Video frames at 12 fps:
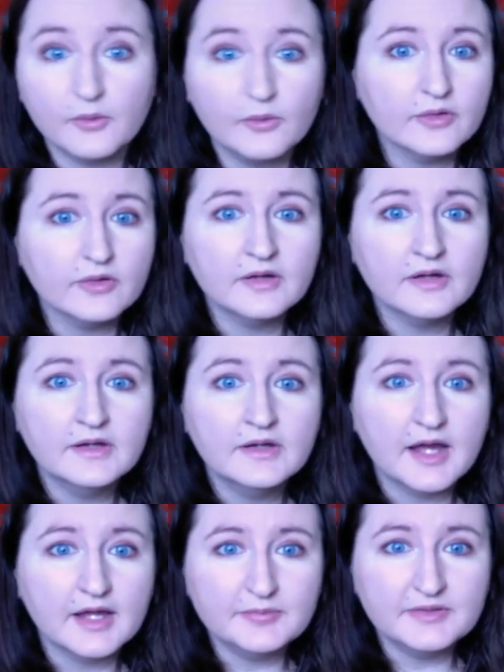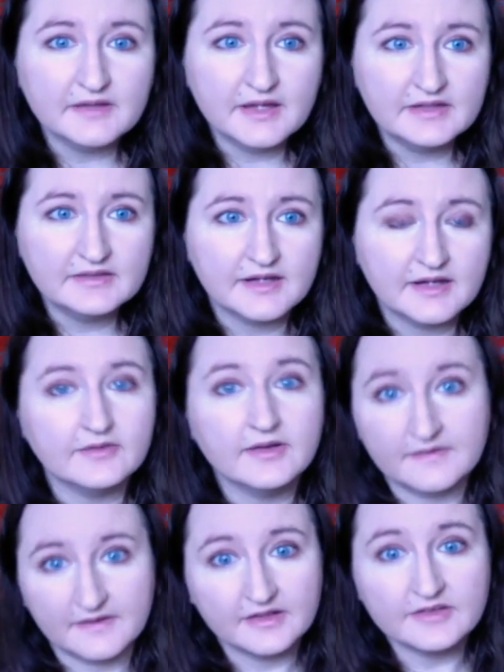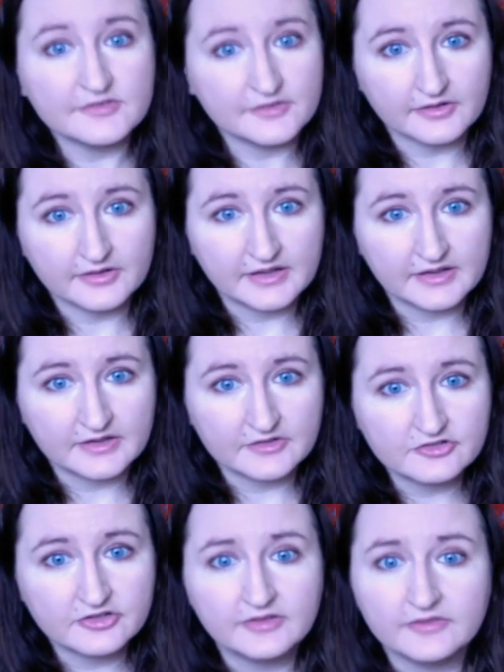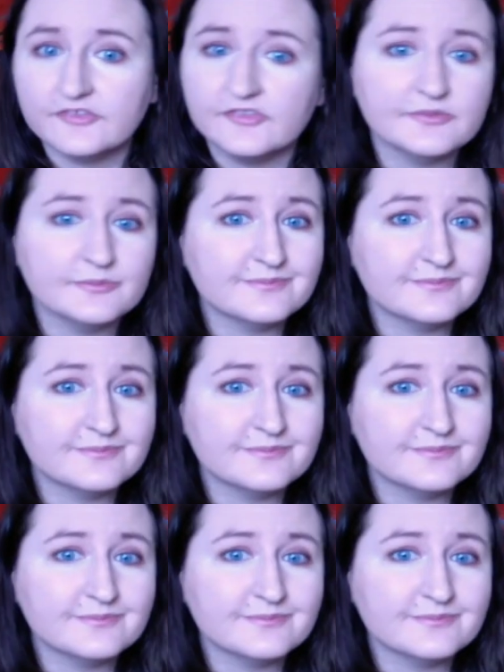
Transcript: Or I'd be laying down and then I'd start getting chills.